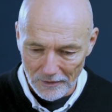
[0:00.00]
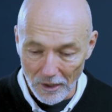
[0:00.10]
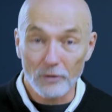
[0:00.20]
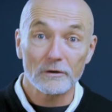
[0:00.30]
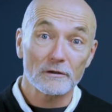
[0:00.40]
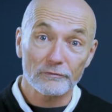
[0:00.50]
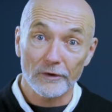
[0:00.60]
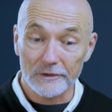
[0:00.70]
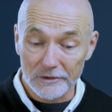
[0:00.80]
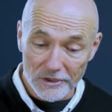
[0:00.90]
only to
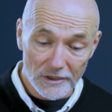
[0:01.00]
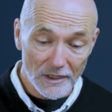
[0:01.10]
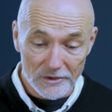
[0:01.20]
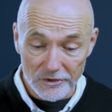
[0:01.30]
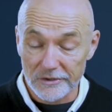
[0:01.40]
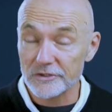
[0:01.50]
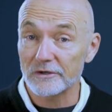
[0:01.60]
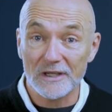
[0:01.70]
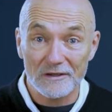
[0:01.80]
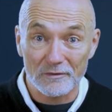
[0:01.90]
find the teenage years are
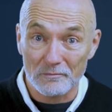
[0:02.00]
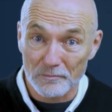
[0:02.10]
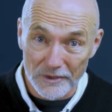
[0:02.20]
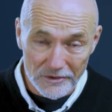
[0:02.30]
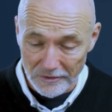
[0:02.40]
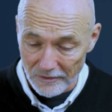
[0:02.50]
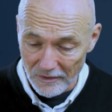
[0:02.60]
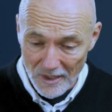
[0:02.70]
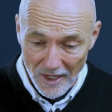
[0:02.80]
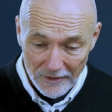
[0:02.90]
even busier,
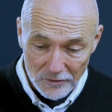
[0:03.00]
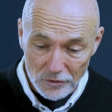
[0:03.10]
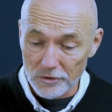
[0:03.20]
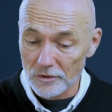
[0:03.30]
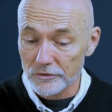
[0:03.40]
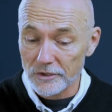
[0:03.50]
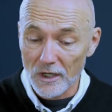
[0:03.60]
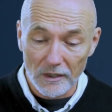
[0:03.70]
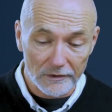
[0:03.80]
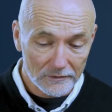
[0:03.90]
and it just goes
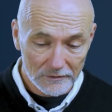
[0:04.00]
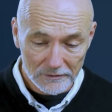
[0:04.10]
on.